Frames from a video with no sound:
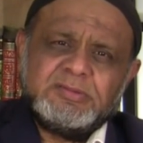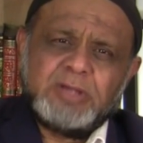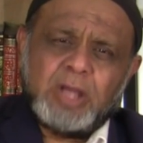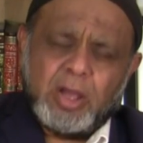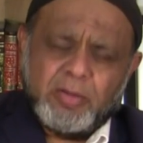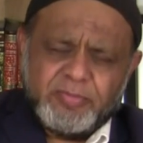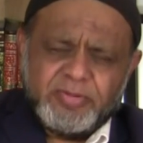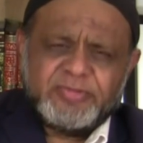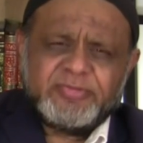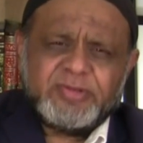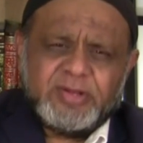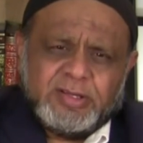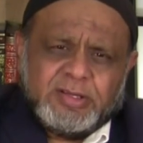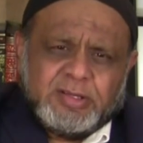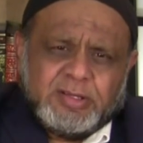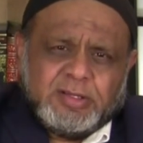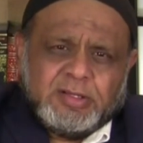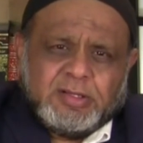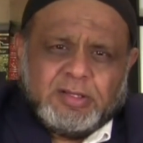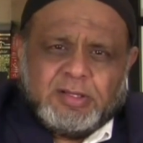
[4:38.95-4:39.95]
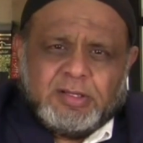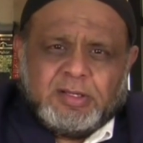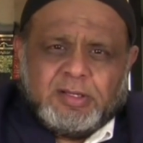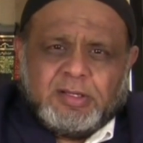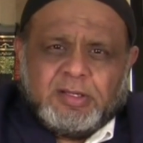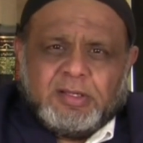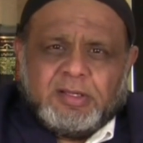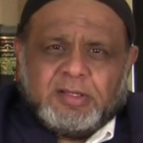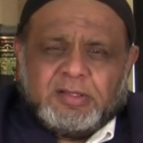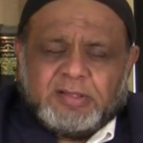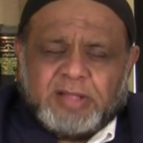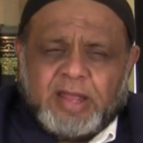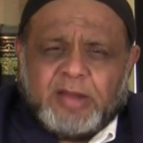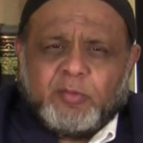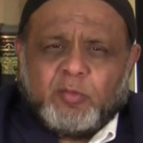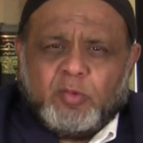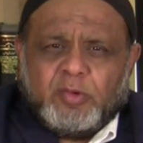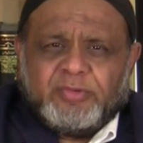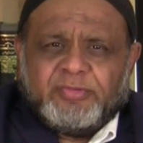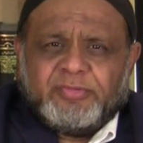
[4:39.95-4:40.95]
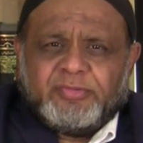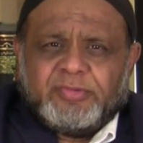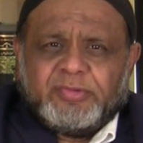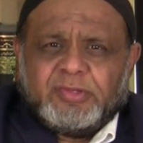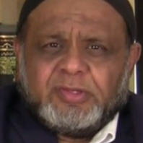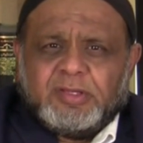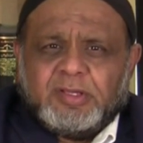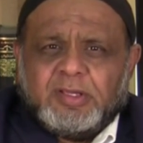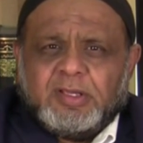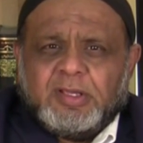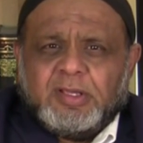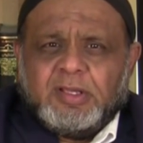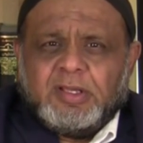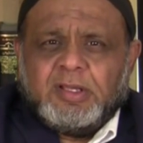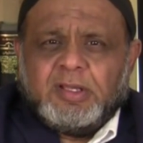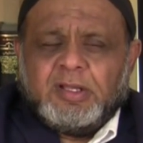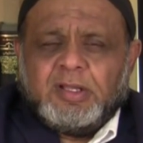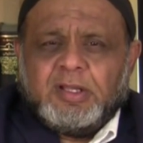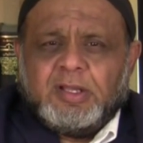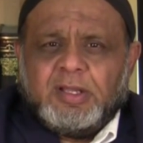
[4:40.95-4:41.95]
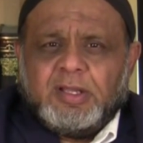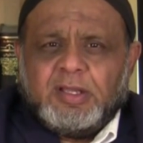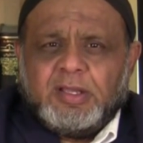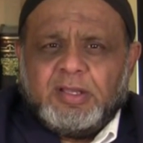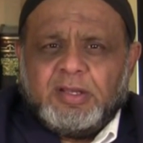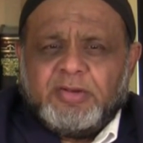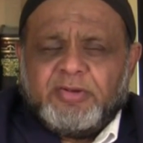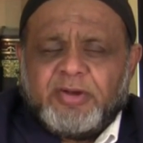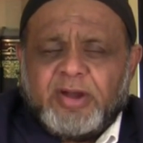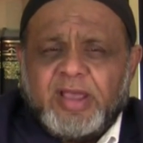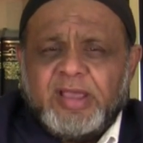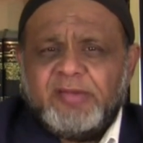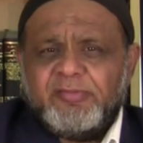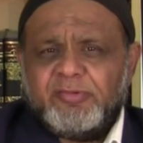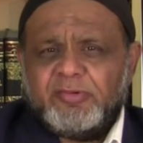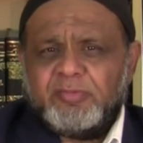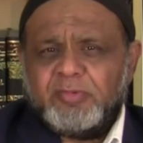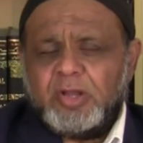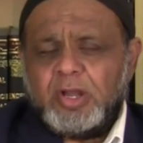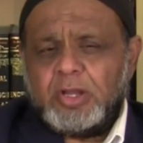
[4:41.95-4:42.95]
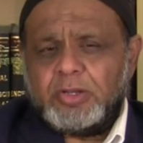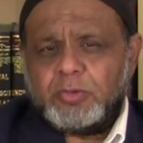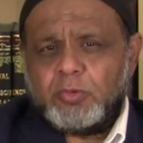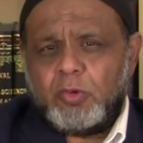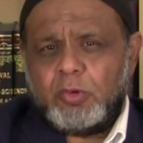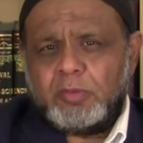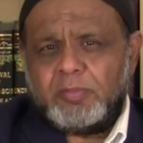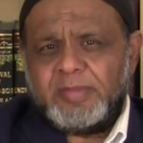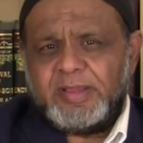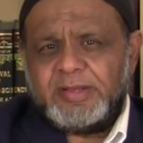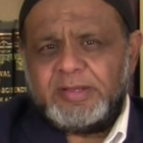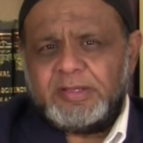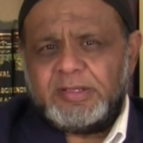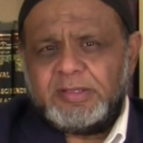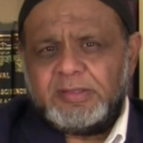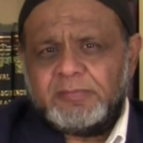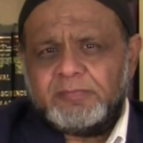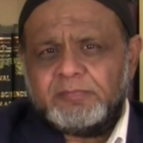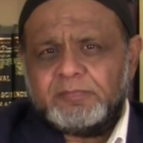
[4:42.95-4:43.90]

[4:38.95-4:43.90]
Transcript: Obviously that was a trial from God Almighty.